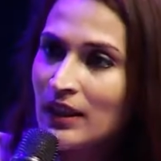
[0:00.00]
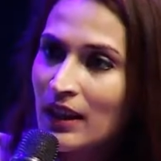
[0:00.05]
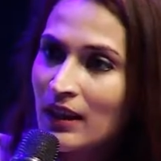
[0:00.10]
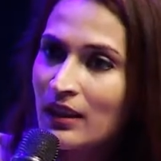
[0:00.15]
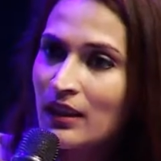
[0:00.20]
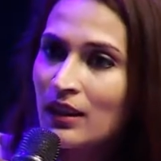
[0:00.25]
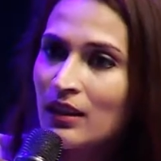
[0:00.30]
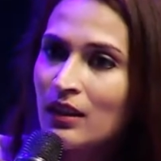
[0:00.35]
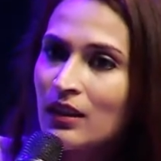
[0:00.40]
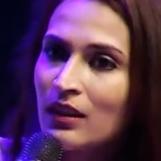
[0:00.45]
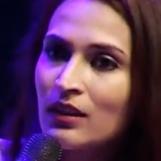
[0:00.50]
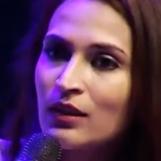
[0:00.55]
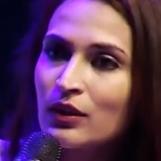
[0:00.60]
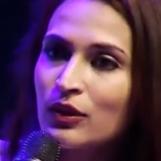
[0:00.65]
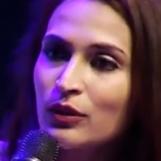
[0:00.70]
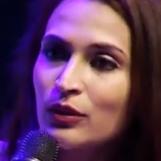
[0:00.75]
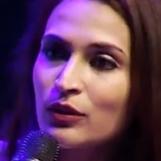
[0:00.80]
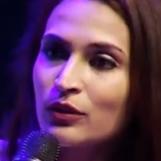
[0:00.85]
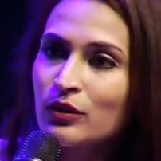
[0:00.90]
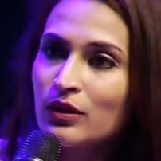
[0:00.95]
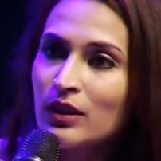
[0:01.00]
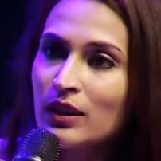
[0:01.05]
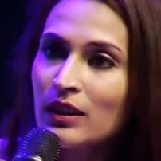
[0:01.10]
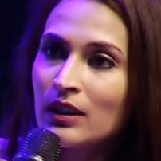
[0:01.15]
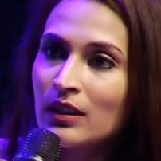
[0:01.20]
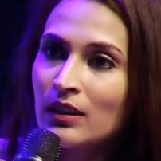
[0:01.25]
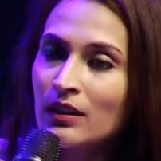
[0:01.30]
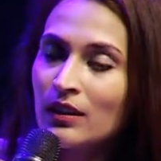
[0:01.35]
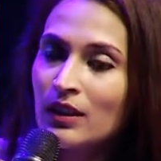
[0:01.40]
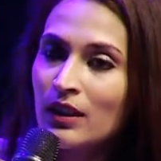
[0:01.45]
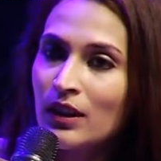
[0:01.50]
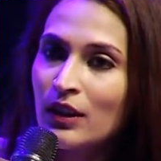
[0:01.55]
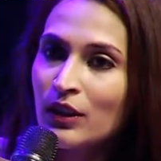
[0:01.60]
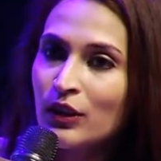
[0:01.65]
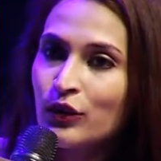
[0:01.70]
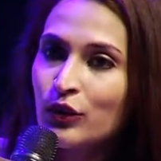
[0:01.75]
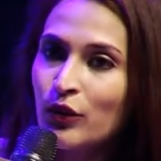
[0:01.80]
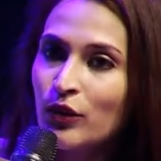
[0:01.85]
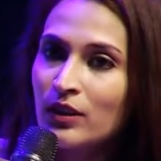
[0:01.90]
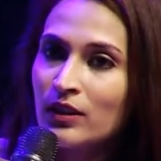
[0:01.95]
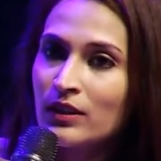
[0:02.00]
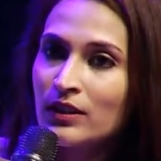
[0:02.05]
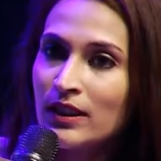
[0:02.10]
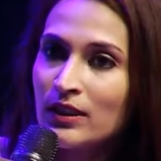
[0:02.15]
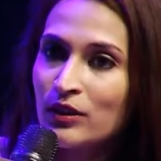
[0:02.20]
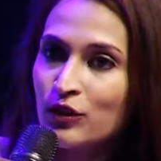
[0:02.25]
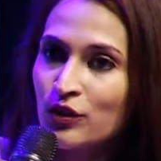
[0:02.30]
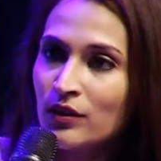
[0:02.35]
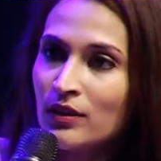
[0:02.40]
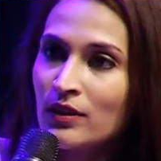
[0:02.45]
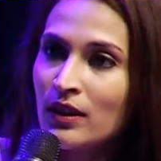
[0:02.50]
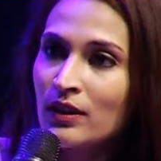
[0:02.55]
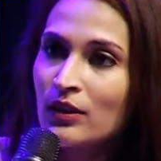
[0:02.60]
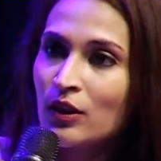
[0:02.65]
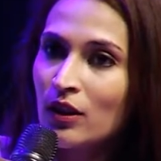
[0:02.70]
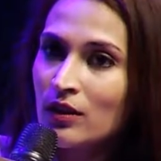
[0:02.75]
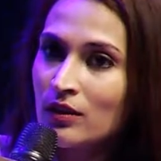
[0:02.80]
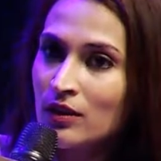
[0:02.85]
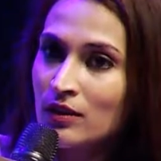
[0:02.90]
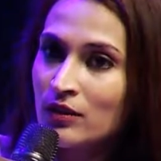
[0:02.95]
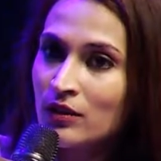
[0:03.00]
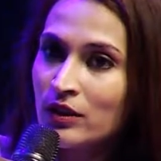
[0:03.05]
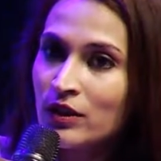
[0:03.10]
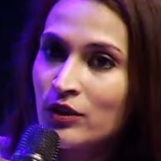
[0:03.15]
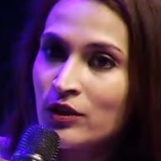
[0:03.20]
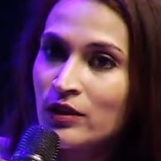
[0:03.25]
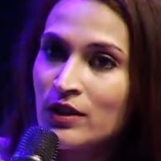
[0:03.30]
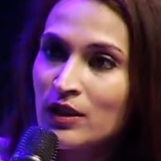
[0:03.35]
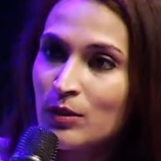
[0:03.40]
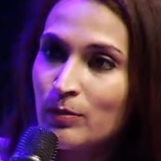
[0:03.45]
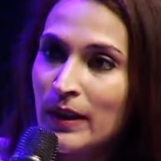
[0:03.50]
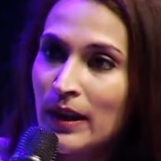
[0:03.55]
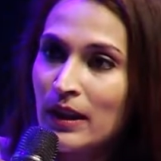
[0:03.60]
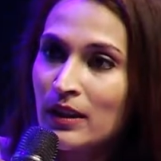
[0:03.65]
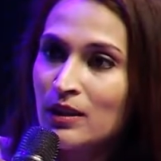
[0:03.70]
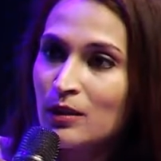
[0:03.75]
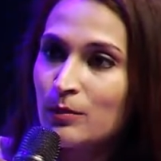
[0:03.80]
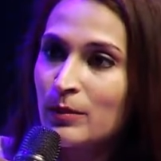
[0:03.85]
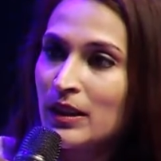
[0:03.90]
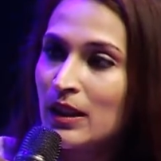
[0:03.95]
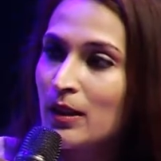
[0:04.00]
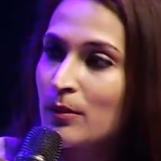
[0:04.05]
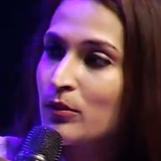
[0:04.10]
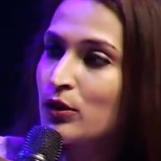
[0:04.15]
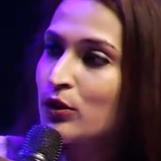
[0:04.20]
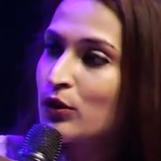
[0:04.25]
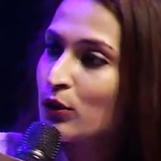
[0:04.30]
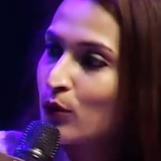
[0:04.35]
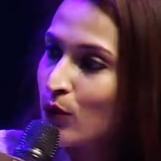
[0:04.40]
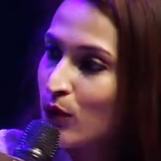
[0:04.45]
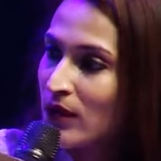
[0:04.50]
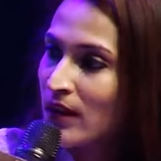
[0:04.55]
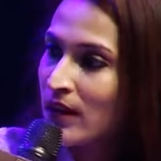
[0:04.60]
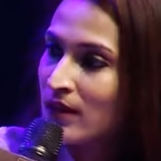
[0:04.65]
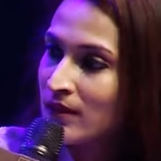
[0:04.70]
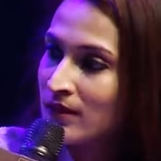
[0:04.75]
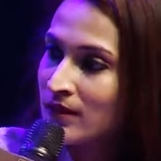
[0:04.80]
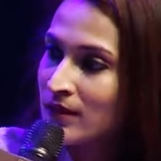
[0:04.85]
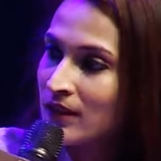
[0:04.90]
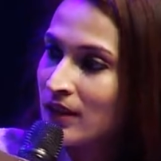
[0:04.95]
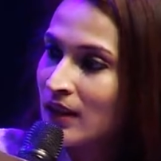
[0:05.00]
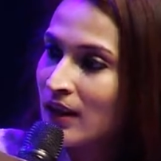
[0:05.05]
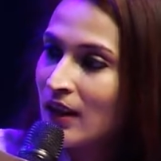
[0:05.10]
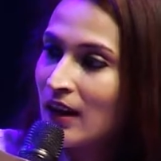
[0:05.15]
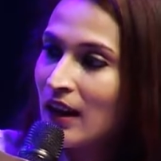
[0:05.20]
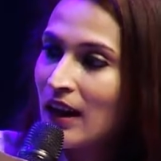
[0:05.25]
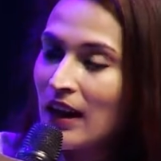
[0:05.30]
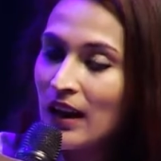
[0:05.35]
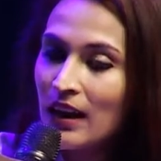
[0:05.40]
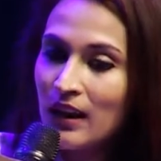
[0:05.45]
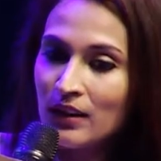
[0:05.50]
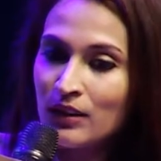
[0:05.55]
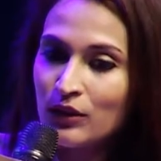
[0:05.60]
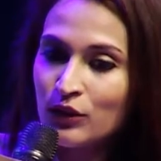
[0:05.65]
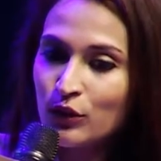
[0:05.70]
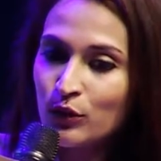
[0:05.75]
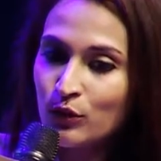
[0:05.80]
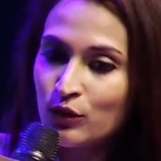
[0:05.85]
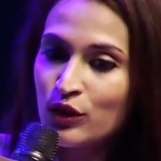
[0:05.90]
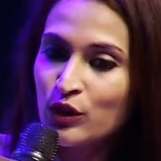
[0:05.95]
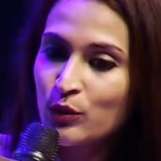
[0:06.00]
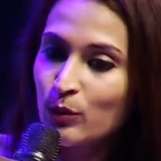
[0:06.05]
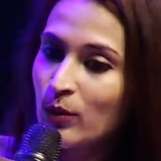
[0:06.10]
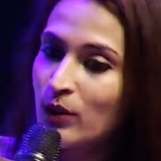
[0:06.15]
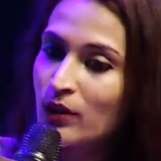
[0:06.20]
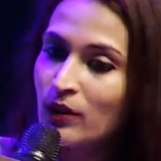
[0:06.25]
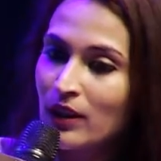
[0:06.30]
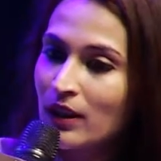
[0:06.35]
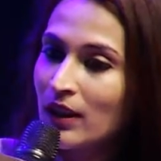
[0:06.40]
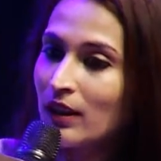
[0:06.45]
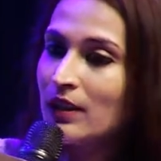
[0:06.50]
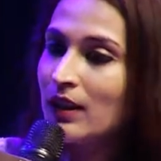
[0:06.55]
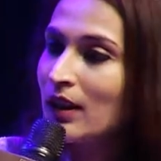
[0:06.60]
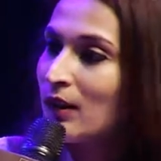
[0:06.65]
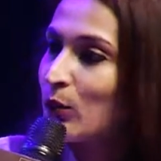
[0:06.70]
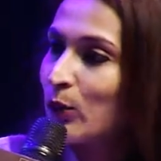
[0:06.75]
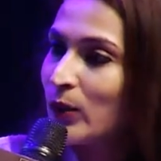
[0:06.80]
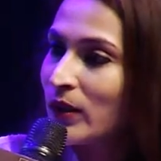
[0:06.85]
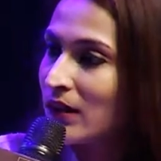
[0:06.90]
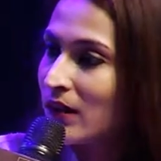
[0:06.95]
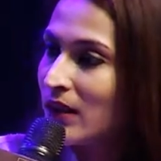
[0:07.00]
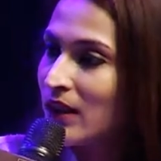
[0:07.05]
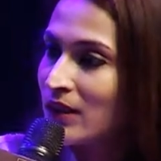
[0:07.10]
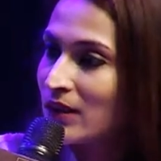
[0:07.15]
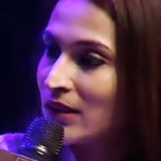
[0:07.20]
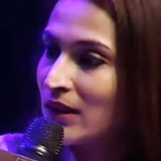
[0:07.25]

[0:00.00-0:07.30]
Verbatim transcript: I think, you know, today your attention and concentration span has become so less and you just want to get done with things.